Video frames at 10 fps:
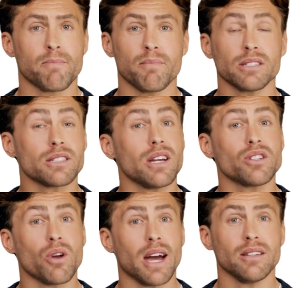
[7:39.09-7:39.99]
This can
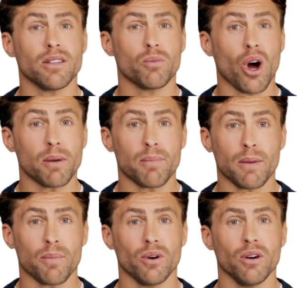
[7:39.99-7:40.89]
attract the wrong
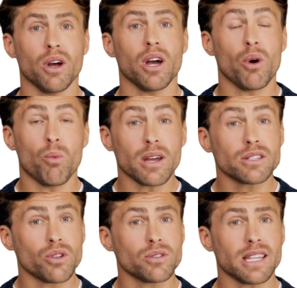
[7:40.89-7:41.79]
people, ones
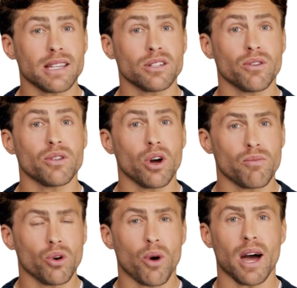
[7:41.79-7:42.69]
who sense you don't
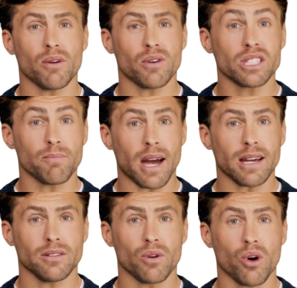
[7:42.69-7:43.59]
require
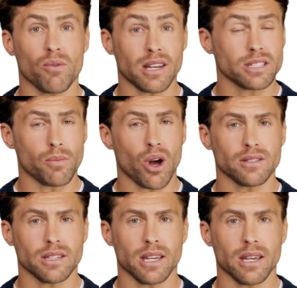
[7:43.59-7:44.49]
respect or
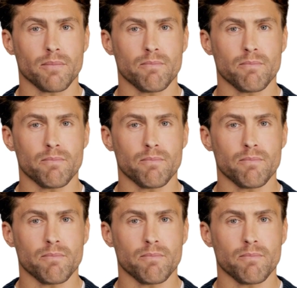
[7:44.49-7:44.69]
reciprocity.